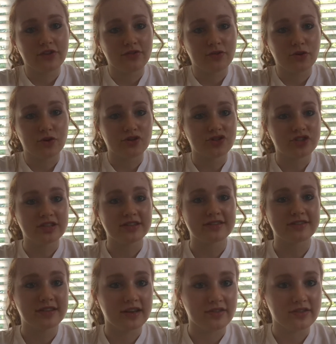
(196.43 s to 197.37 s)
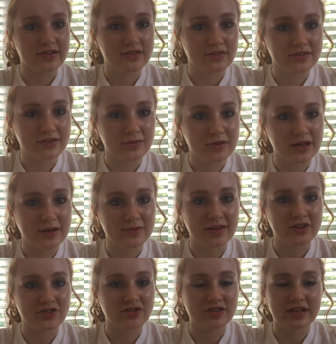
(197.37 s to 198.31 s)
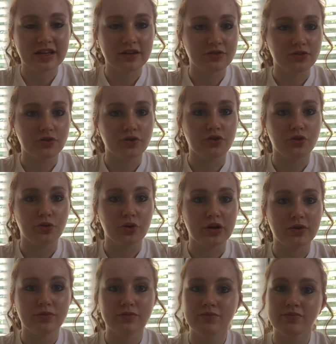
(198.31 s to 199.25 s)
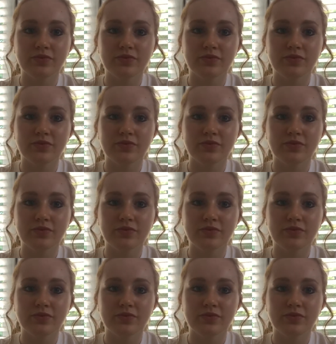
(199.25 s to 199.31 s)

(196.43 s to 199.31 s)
Of course, she is 7, so sometimes I just get a little annoyed